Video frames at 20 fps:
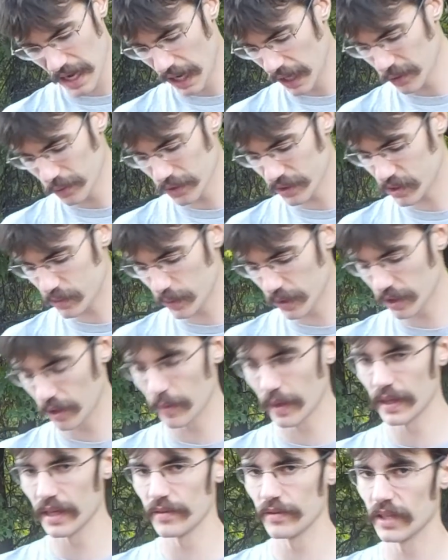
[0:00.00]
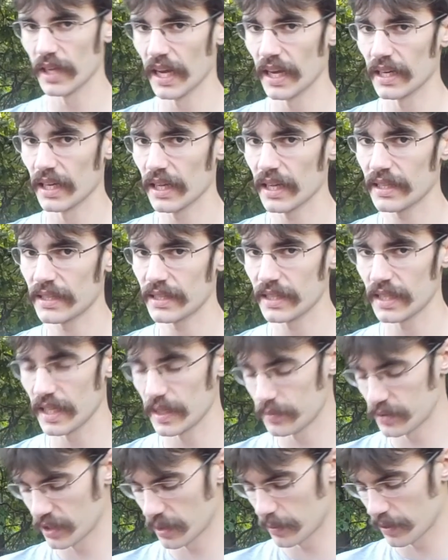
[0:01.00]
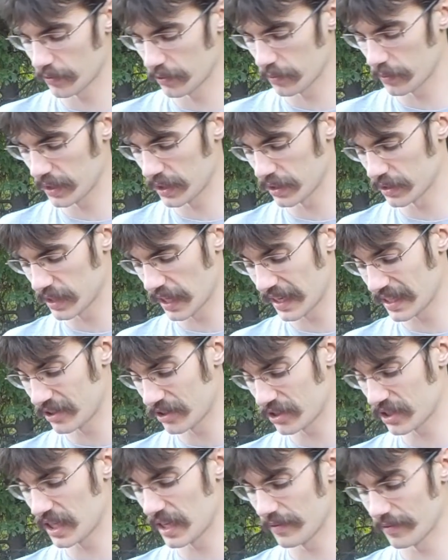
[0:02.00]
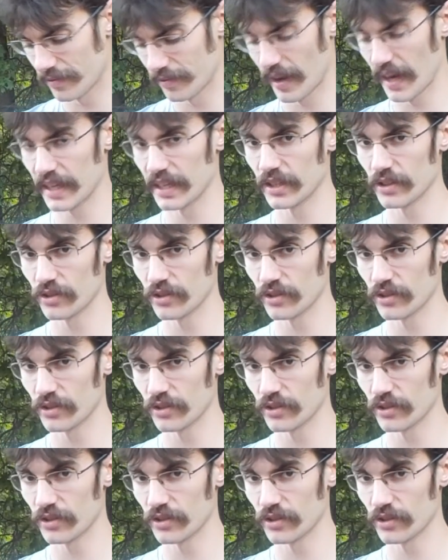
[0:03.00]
I don't want to spend all my EV candy. I like to keep some of them because I can just keep finding